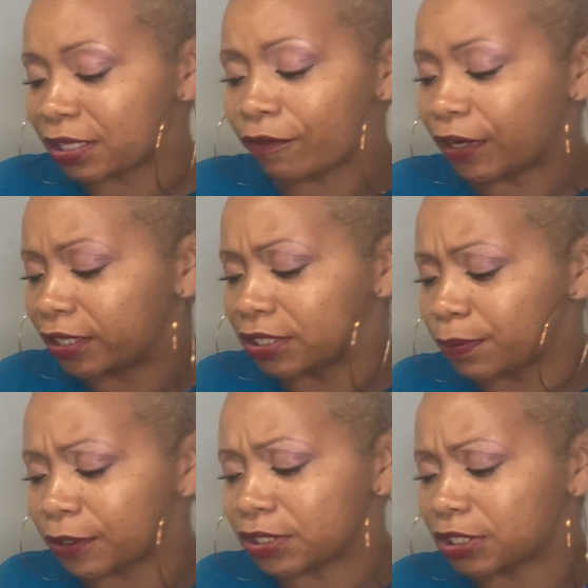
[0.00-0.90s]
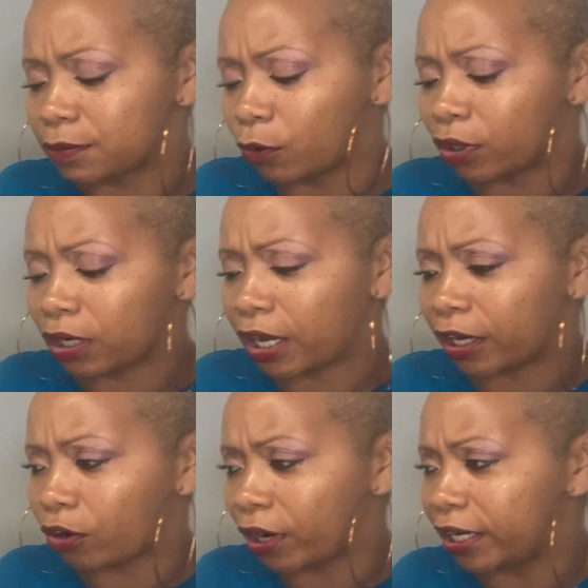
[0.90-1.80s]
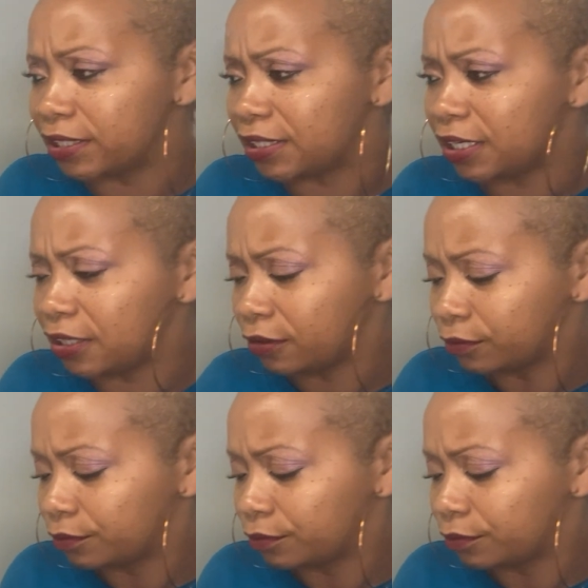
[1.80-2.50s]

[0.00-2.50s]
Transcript: i feel like this person is borderline crazy